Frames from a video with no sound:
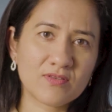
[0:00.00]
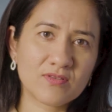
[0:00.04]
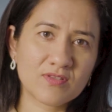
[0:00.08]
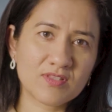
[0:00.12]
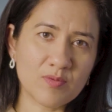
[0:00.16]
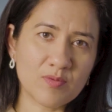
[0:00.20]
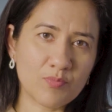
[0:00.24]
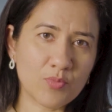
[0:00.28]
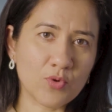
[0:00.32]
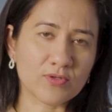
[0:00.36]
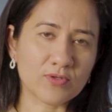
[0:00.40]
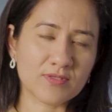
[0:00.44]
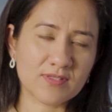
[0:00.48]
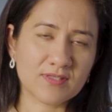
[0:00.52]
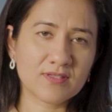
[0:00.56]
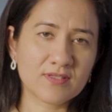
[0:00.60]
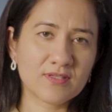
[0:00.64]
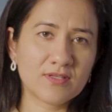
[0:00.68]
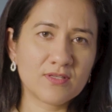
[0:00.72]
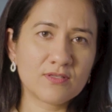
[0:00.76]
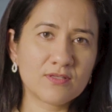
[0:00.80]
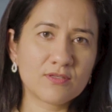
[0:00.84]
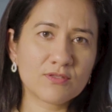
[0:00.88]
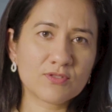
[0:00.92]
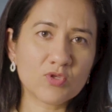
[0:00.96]
supports.
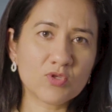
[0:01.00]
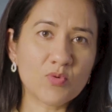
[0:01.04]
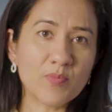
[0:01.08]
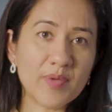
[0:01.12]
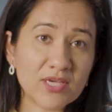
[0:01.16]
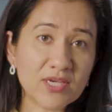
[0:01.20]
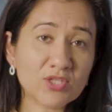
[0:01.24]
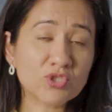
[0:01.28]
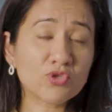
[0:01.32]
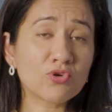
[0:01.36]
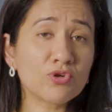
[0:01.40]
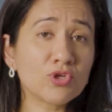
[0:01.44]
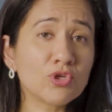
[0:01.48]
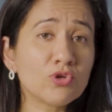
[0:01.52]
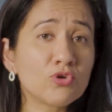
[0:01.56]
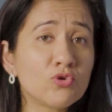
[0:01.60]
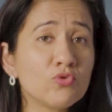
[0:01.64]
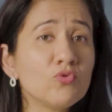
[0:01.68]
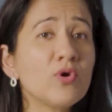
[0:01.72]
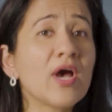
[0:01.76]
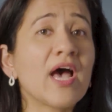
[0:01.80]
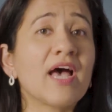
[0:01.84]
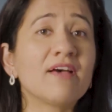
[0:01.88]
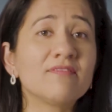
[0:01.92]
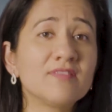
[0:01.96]
So make sure you
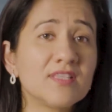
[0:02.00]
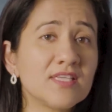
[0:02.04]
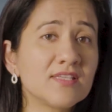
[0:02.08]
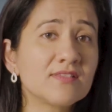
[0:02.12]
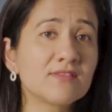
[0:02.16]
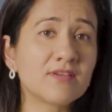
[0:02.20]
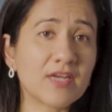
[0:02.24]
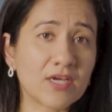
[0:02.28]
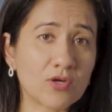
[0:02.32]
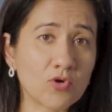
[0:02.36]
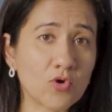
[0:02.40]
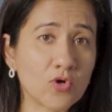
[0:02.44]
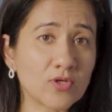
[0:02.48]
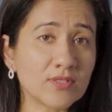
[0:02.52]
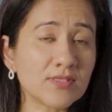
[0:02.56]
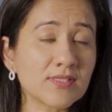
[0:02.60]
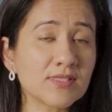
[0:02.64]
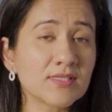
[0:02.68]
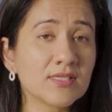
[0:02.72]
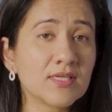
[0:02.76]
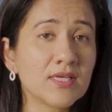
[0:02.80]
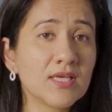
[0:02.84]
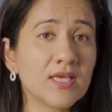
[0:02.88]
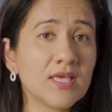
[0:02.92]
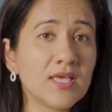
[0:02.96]
do have these
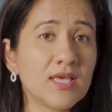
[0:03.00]
records.